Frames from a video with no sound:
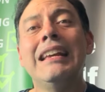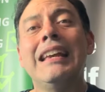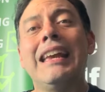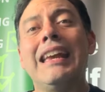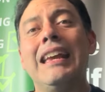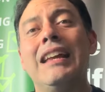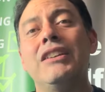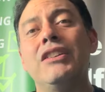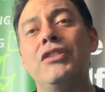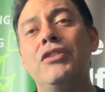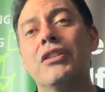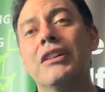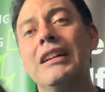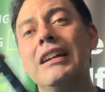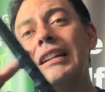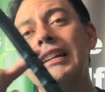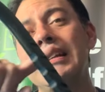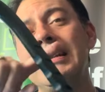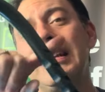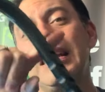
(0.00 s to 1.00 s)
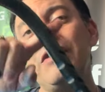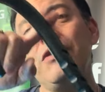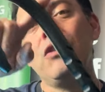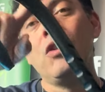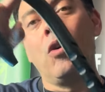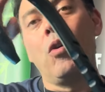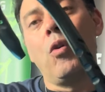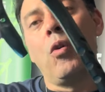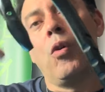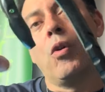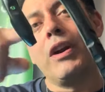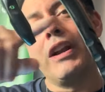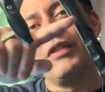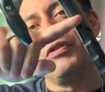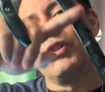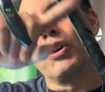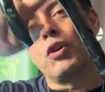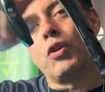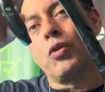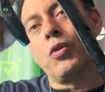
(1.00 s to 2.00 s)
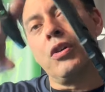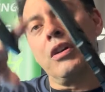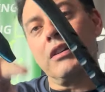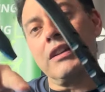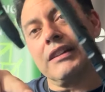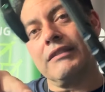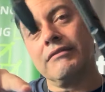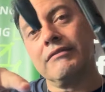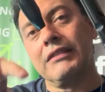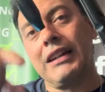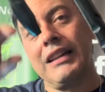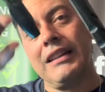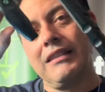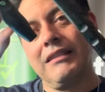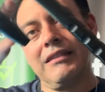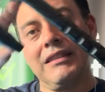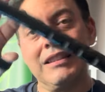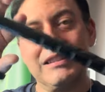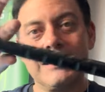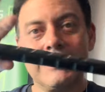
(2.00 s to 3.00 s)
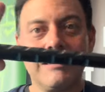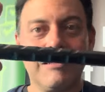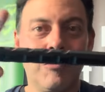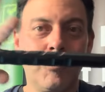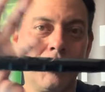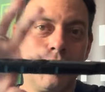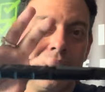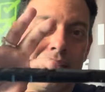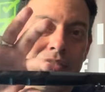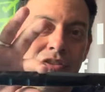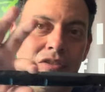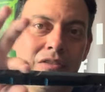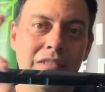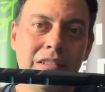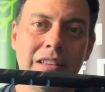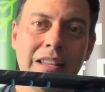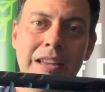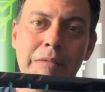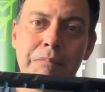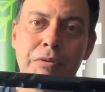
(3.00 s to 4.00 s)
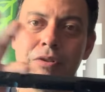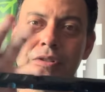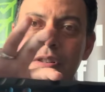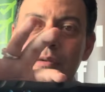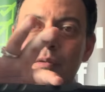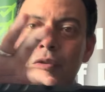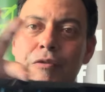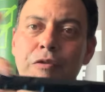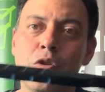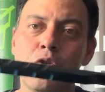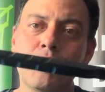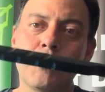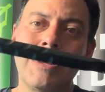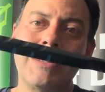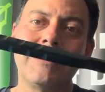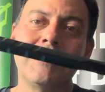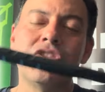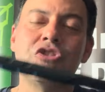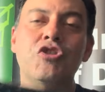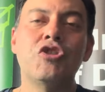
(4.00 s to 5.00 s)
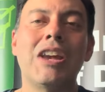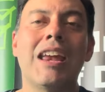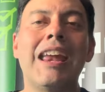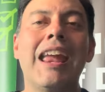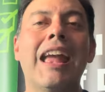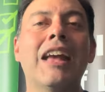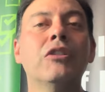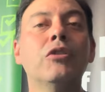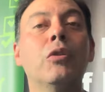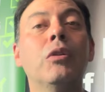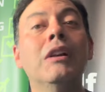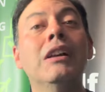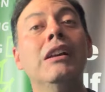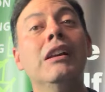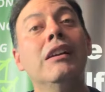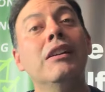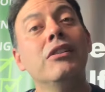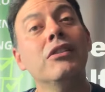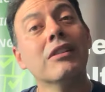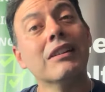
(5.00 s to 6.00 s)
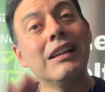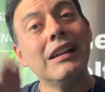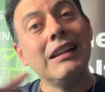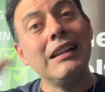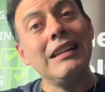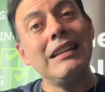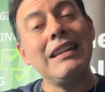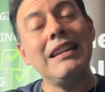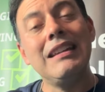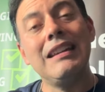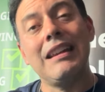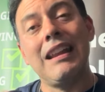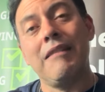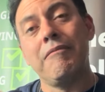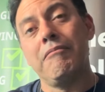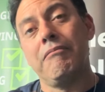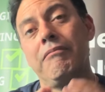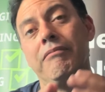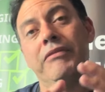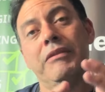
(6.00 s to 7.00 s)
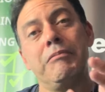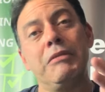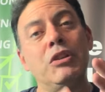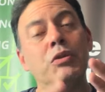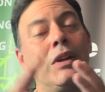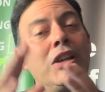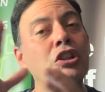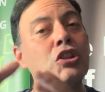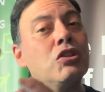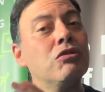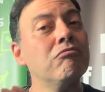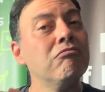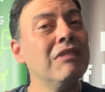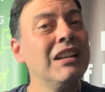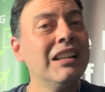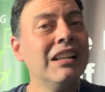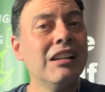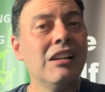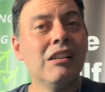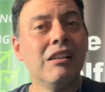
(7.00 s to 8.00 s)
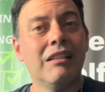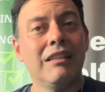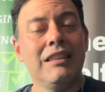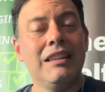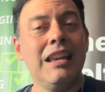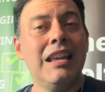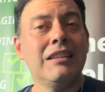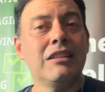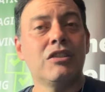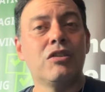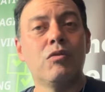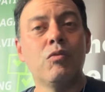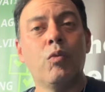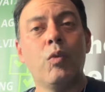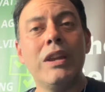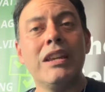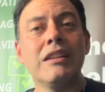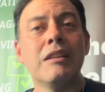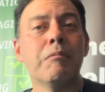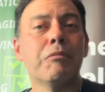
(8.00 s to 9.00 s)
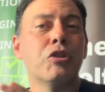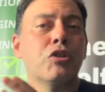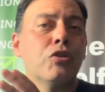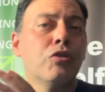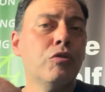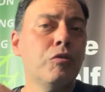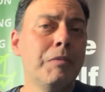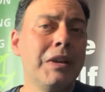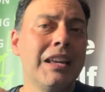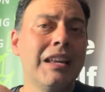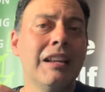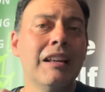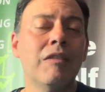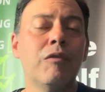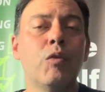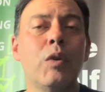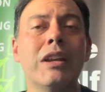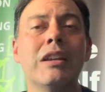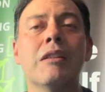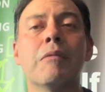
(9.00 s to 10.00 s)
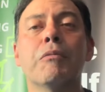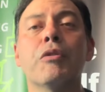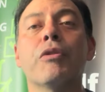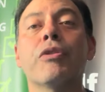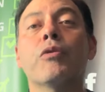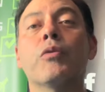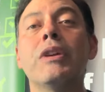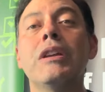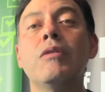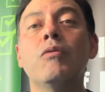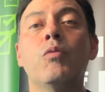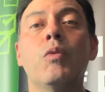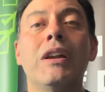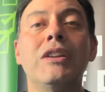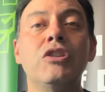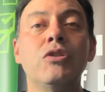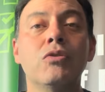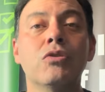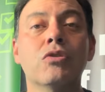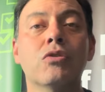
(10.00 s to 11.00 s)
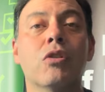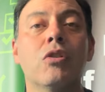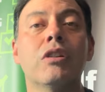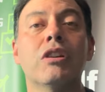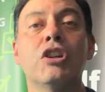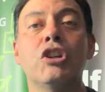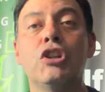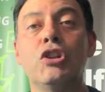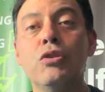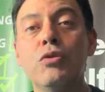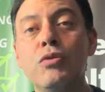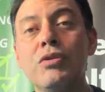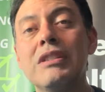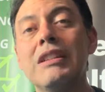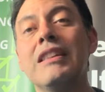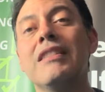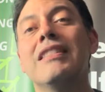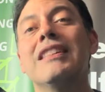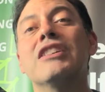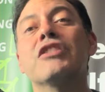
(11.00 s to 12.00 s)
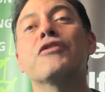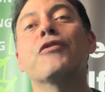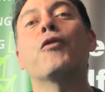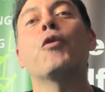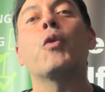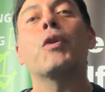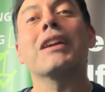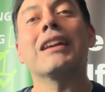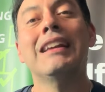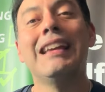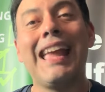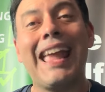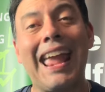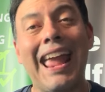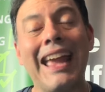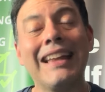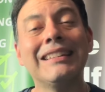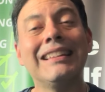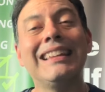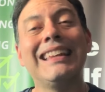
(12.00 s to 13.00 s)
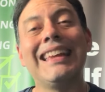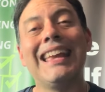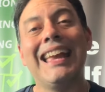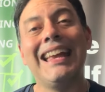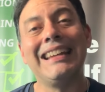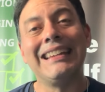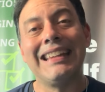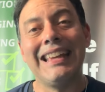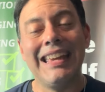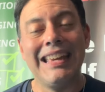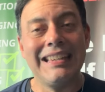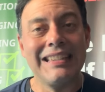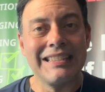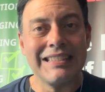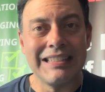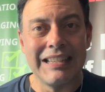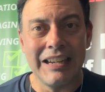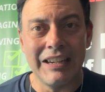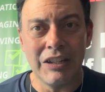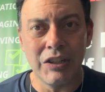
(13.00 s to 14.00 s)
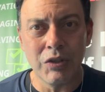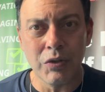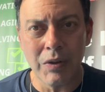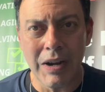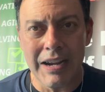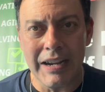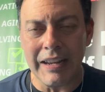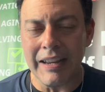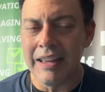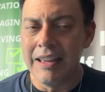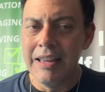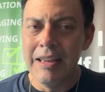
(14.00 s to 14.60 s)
and you're going to need the horn and the crook, right? This, what the layperson refers to as this J handle. You're going to need it between the end of week number two, beginning of week number three, when you start using this for handling and kinesthetic training.